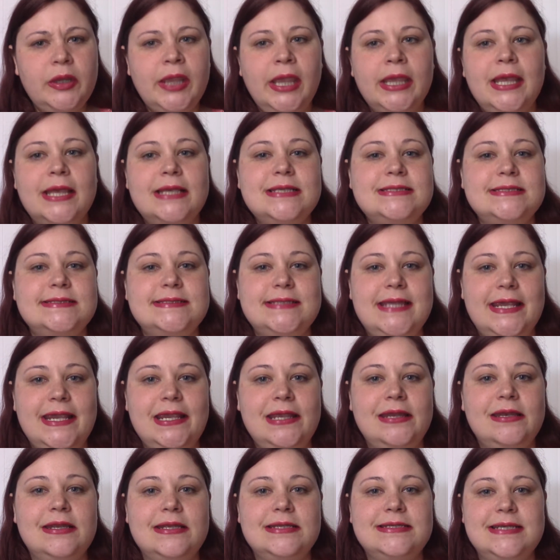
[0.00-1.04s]
A
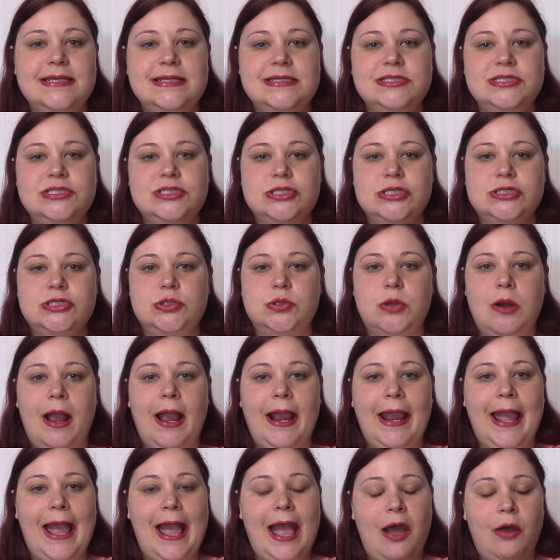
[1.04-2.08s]
stain tends to
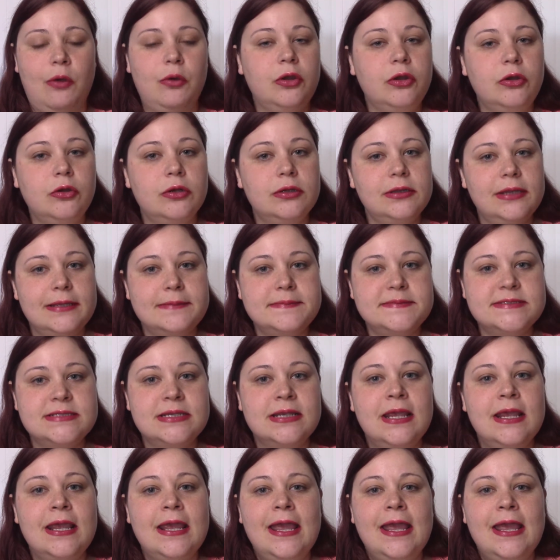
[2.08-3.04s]
dry out your lips,